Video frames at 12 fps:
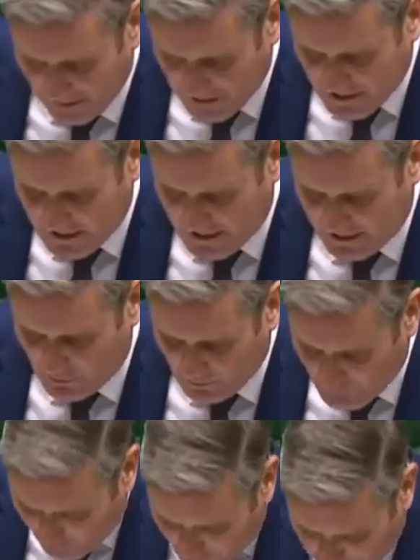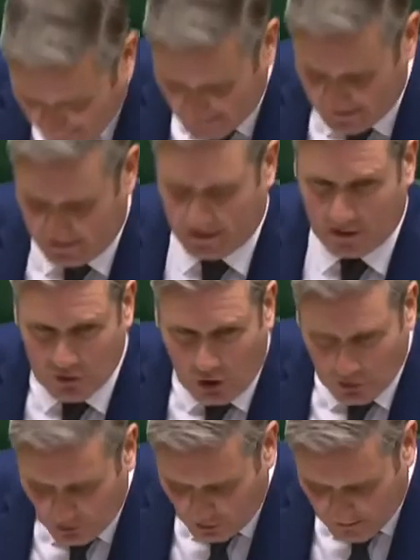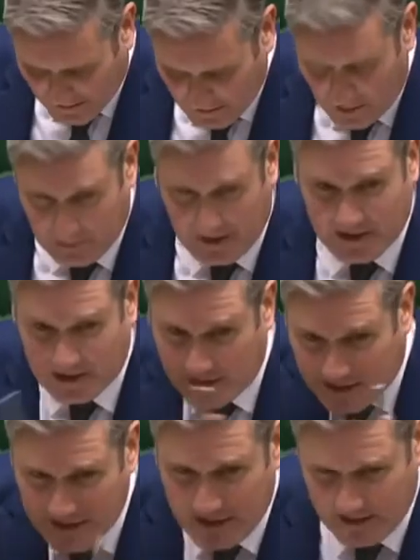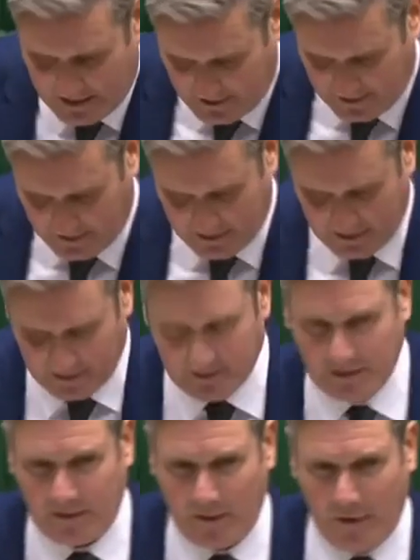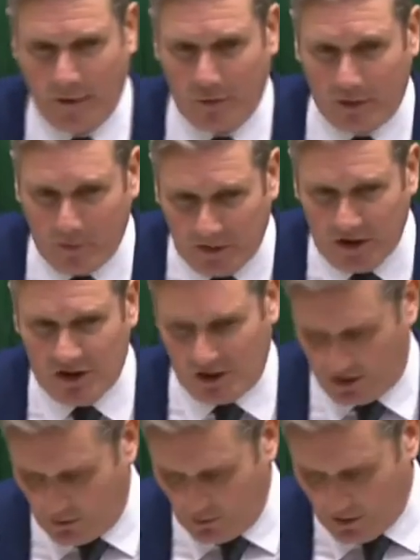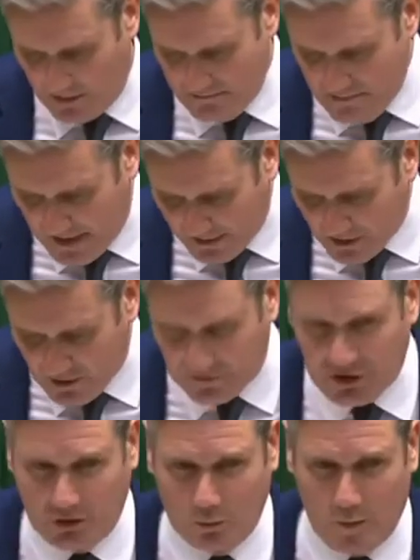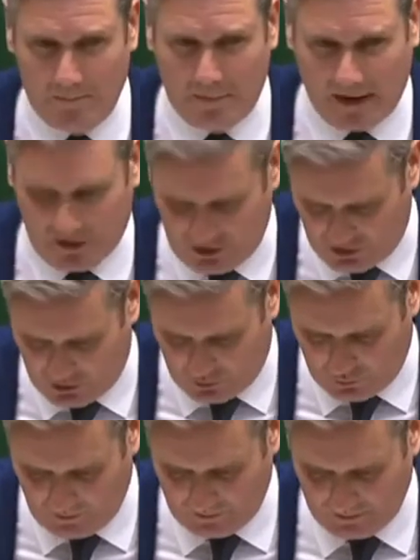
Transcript: Minister says we've got capacity, goes on and on about capacity. Let's test that. 3 weeks ago, millions of children went back to school.